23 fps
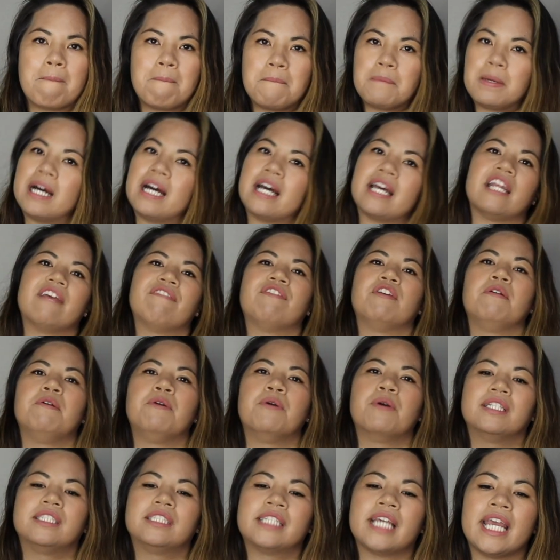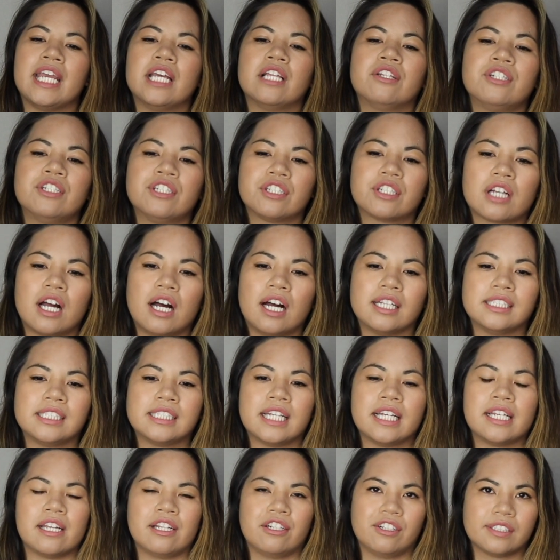But if you tailor your
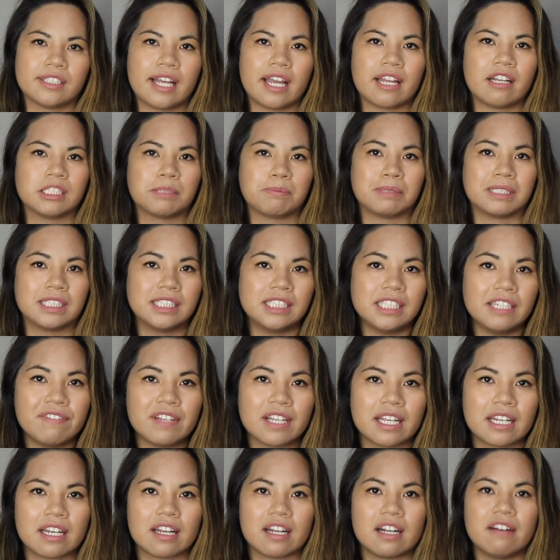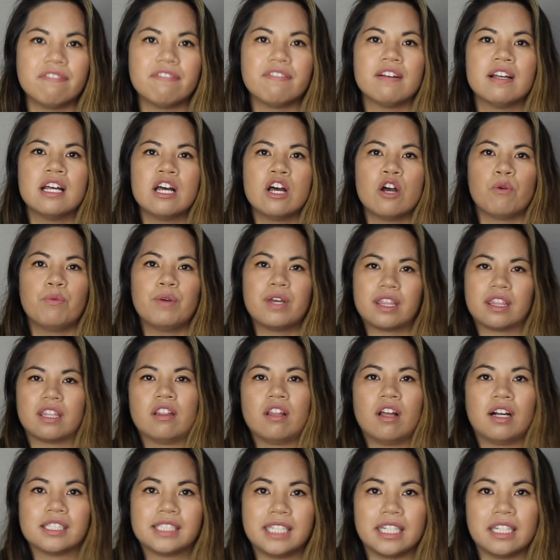content and your title specific enough with the
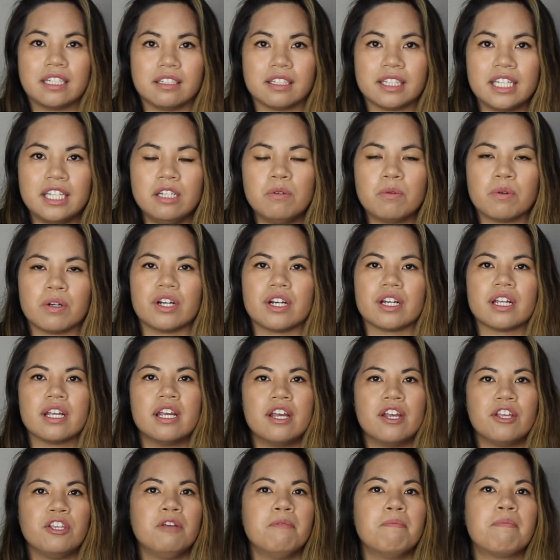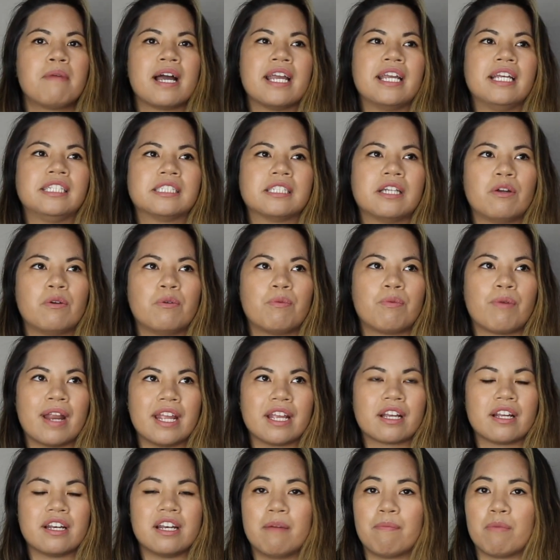long tail keyword, you might
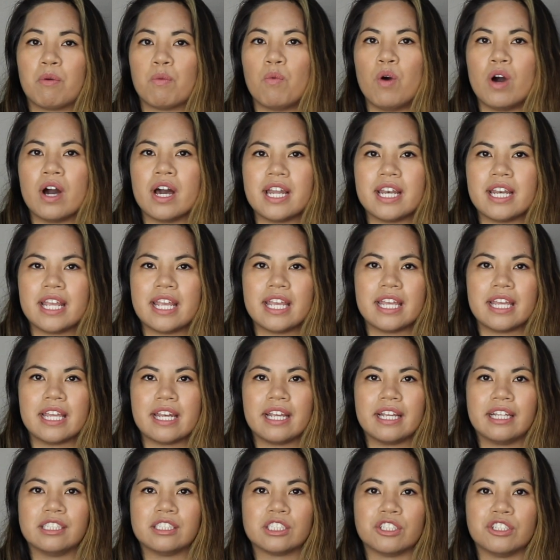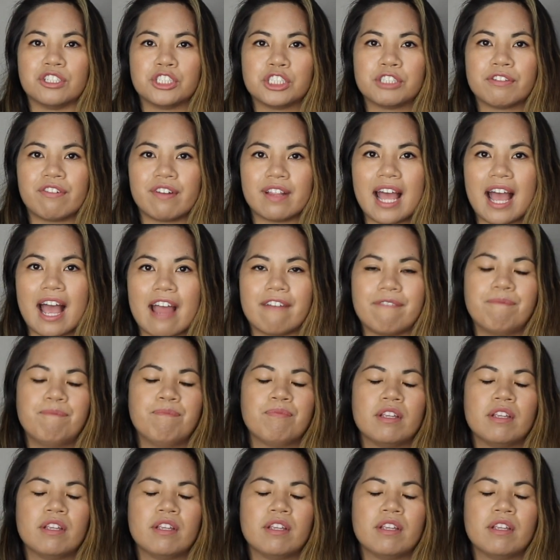rank number 1 in a search for that.